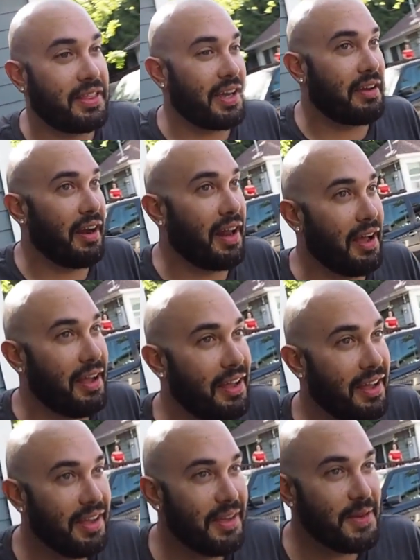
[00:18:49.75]
believe that.
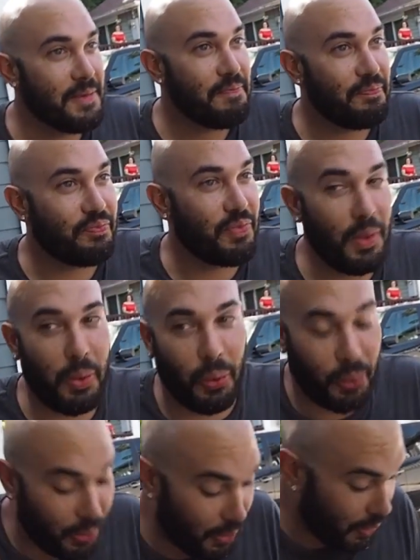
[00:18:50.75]
Dude. All right. Oh.
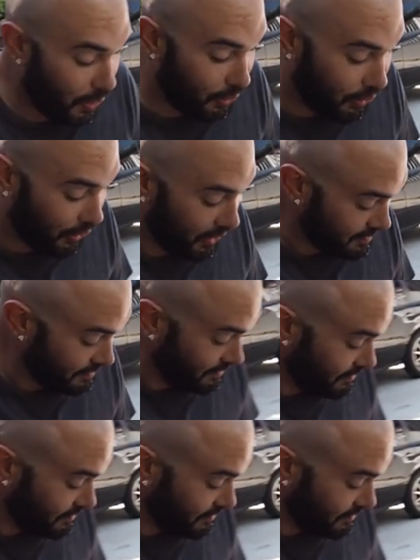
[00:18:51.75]
I'm gonna